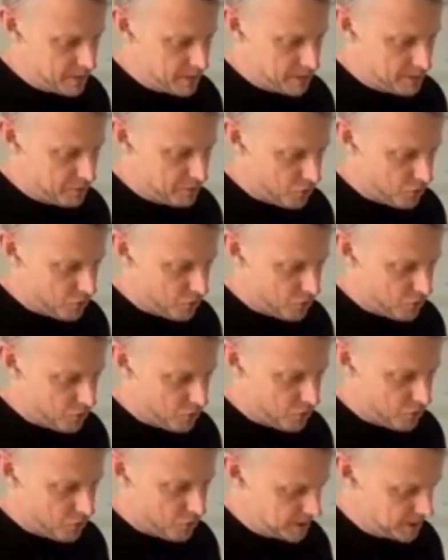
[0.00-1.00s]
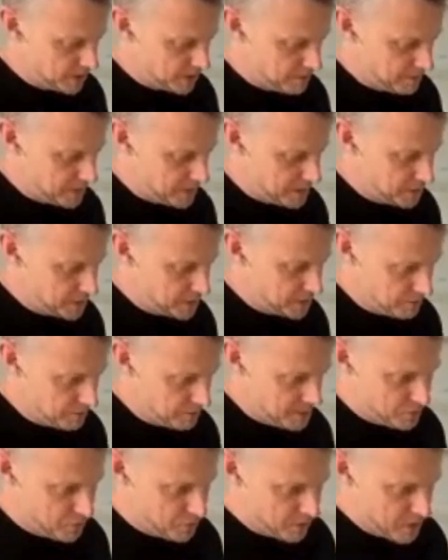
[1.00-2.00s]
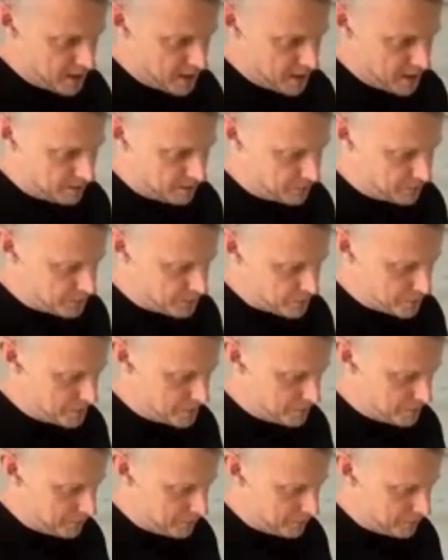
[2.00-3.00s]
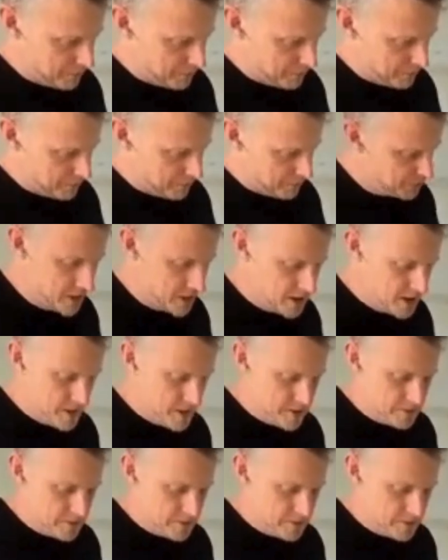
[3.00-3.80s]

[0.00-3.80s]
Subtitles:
how we prime them so that the bees are a bit more comfortable with them at first.